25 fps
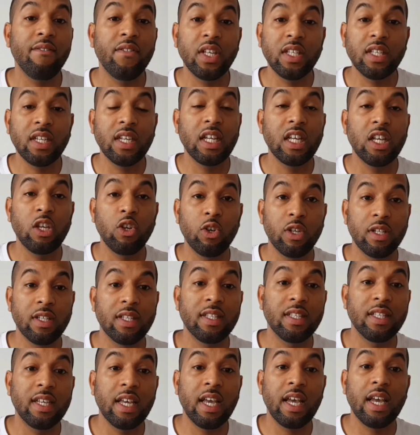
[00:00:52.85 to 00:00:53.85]
Physically, you can
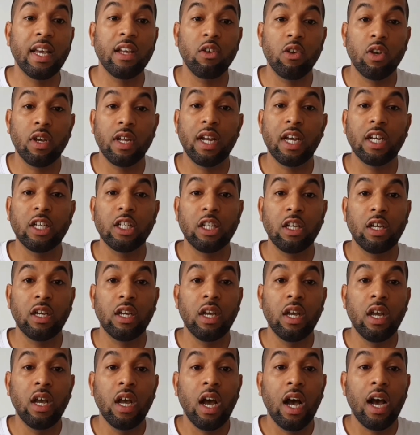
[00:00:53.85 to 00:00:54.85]
see it, you can
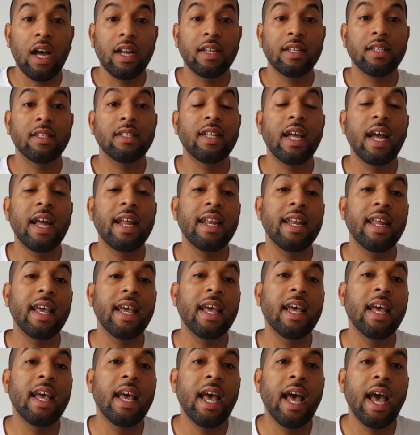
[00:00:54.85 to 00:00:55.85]
actually understand
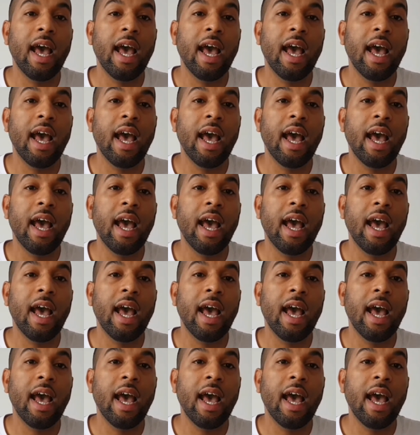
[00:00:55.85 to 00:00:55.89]
it.